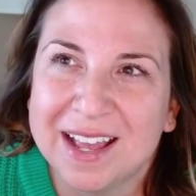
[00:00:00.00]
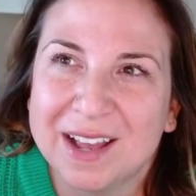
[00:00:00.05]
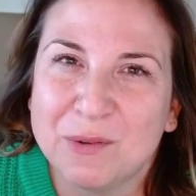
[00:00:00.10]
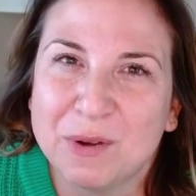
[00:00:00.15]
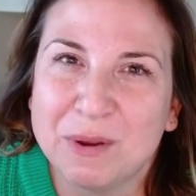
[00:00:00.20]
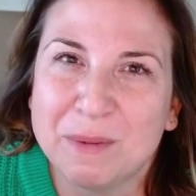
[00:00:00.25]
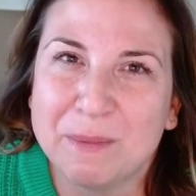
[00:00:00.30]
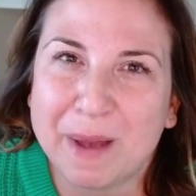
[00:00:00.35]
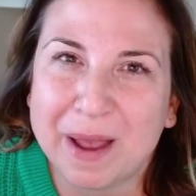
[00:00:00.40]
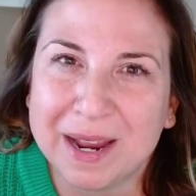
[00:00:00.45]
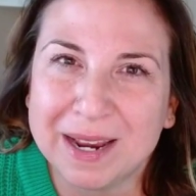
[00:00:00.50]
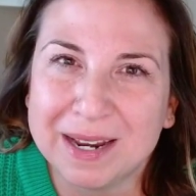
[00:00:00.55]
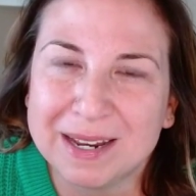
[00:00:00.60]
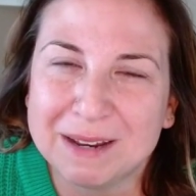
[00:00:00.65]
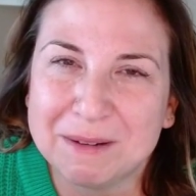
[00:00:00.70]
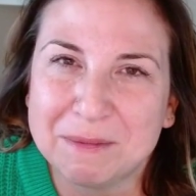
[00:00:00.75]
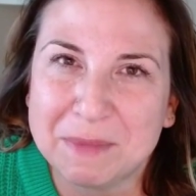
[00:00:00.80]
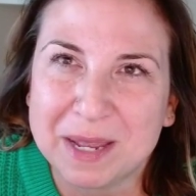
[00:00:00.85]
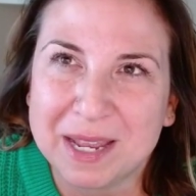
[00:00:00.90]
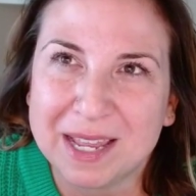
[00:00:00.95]

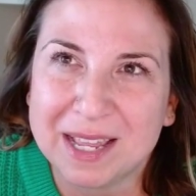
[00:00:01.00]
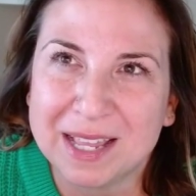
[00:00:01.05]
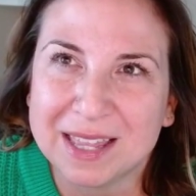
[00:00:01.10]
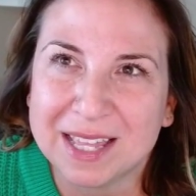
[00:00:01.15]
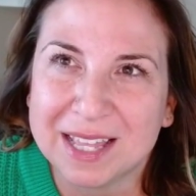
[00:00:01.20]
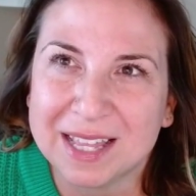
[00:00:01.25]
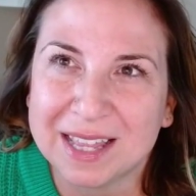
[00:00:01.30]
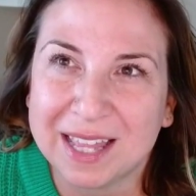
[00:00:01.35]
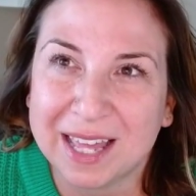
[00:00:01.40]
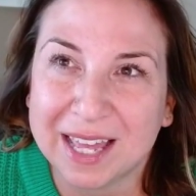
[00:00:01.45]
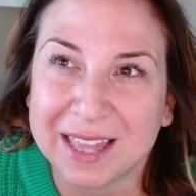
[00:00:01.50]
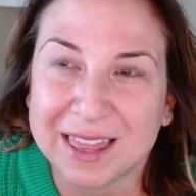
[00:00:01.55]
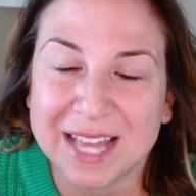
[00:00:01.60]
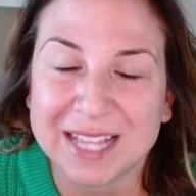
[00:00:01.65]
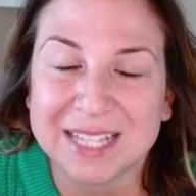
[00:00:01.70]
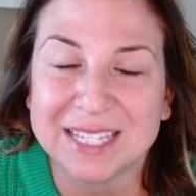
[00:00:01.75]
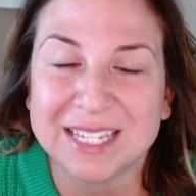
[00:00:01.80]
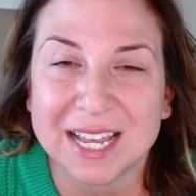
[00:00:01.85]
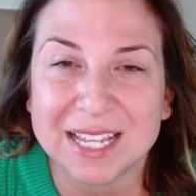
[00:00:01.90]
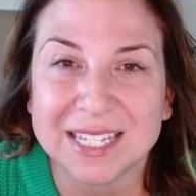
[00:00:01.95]
reminded me that like
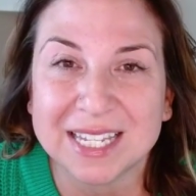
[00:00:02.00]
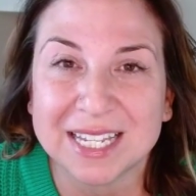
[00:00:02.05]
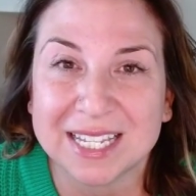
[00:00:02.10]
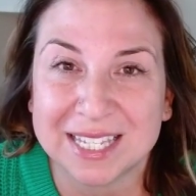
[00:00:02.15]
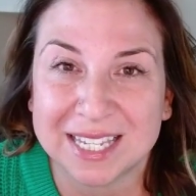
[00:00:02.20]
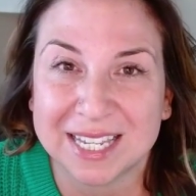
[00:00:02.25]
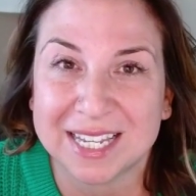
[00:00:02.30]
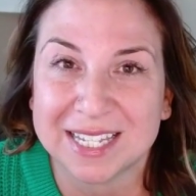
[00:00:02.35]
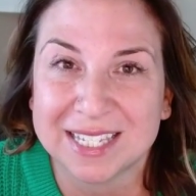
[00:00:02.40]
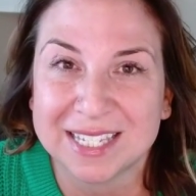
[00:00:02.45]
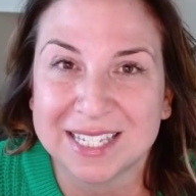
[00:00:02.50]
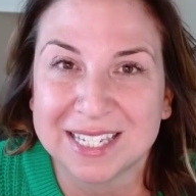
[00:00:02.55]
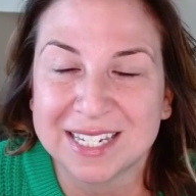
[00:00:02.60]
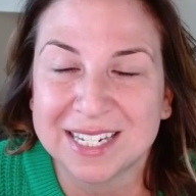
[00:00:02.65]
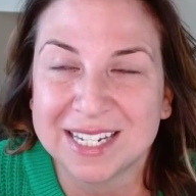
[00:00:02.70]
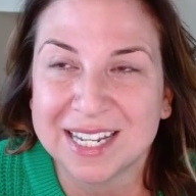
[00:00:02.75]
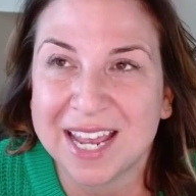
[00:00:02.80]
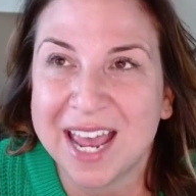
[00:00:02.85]
that does exist.